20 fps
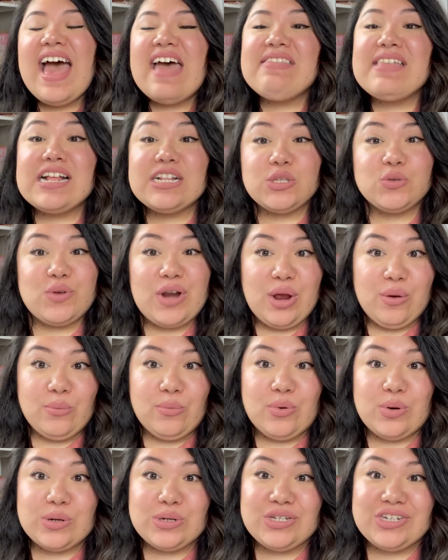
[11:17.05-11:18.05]
And that's what I
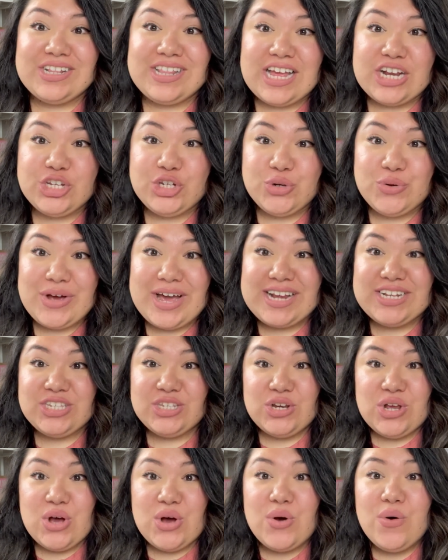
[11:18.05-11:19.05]
want to let you
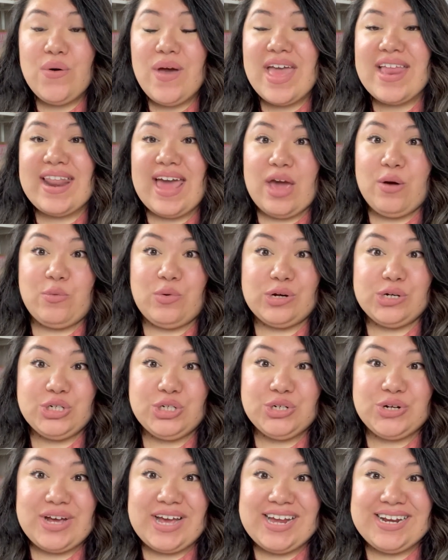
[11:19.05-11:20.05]
guys know. And I
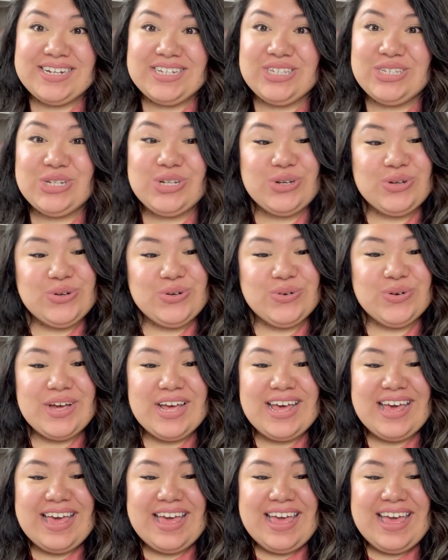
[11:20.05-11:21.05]
want you guys to
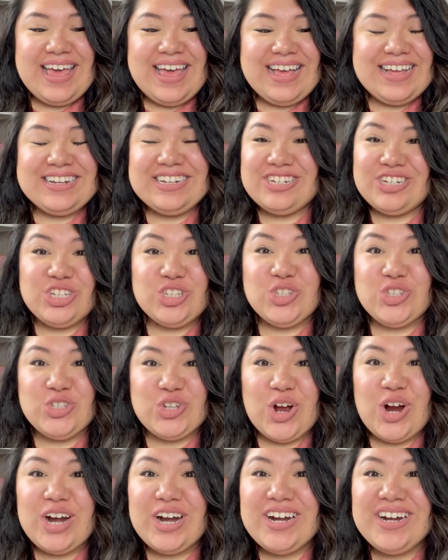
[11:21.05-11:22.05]
just
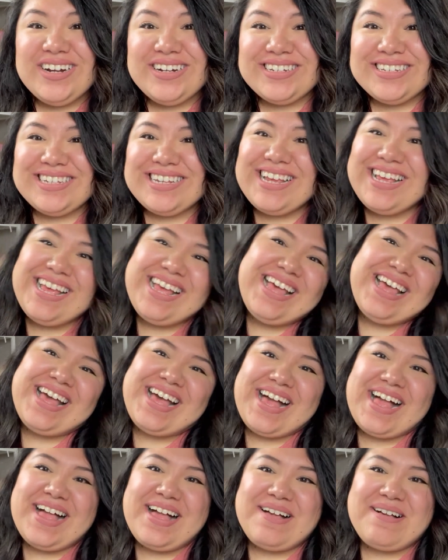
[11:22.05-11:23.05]
start.
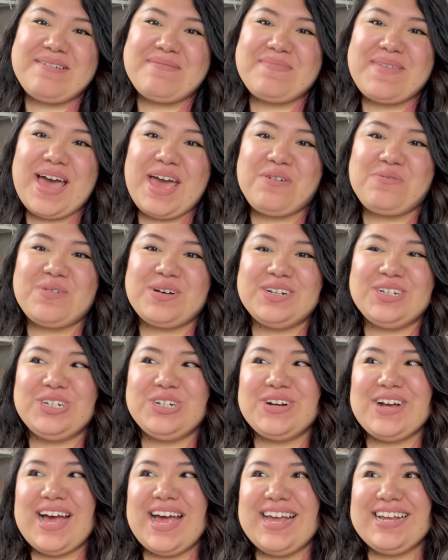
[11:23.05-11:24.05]
I
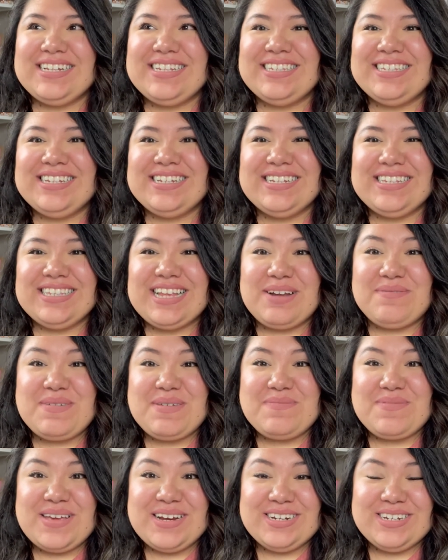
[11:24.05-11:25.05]
want you guys to send
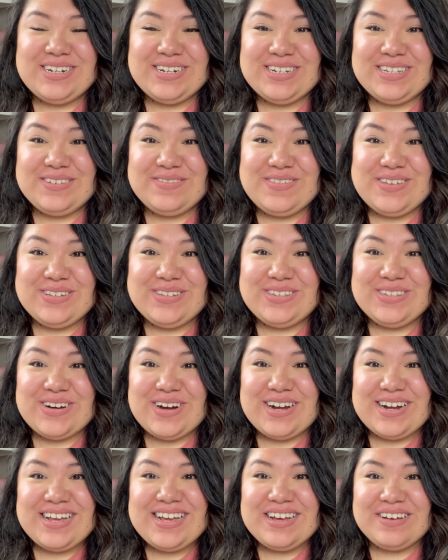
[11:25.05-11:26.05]
me pictures of you
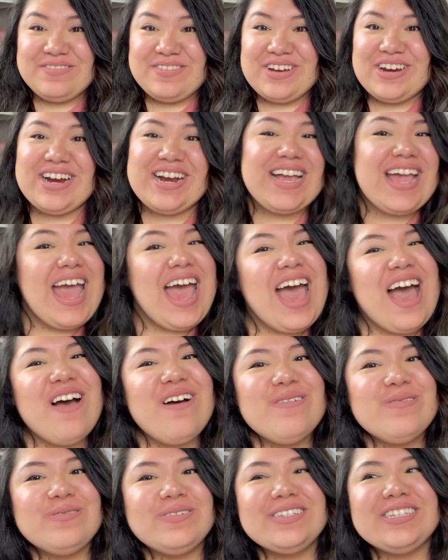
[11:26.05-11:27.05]
starting, of your
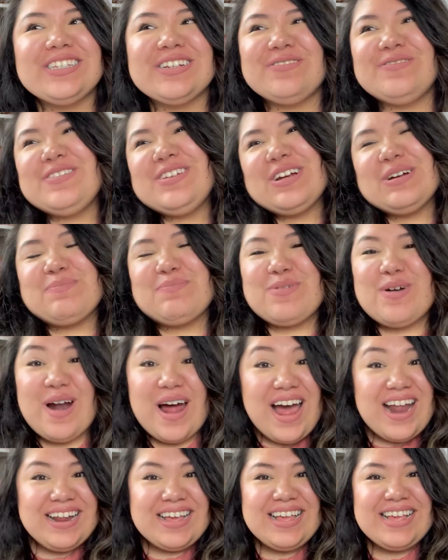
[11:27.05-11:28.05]
accounts, of your
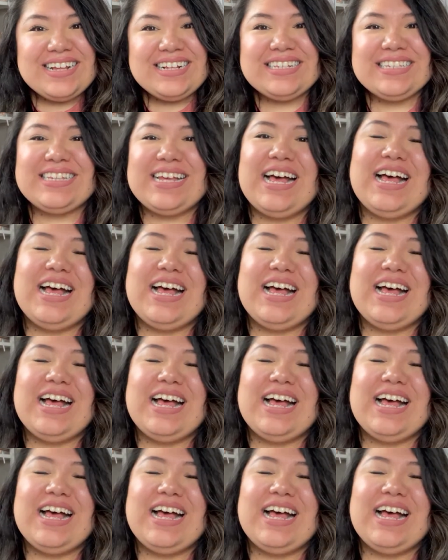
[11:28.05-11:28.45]
products.